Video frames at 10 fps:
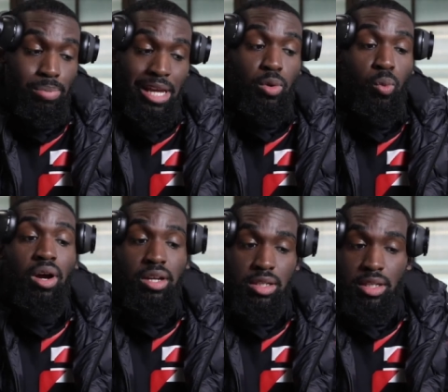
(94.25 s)
black
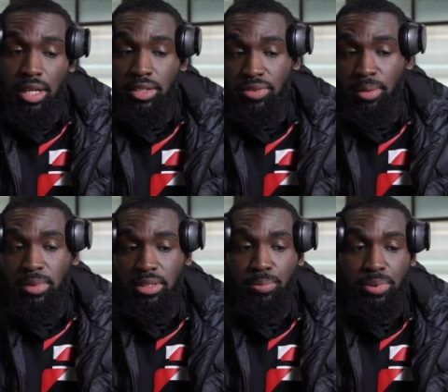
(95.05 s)
working class
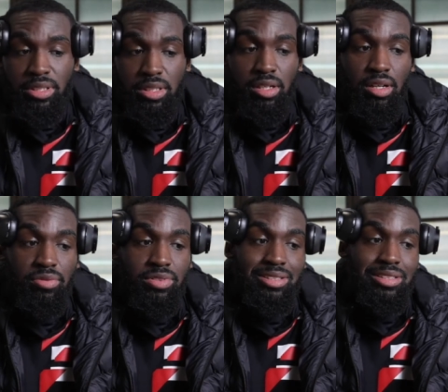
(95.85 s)
families in particular, are
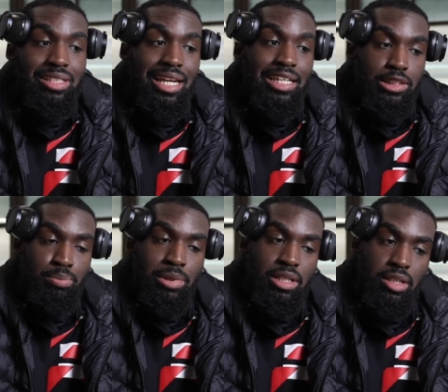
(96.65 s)
often seen as
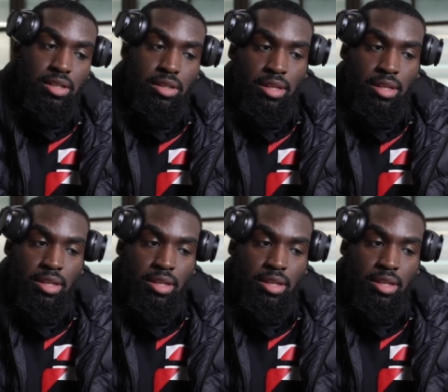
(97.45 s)
being.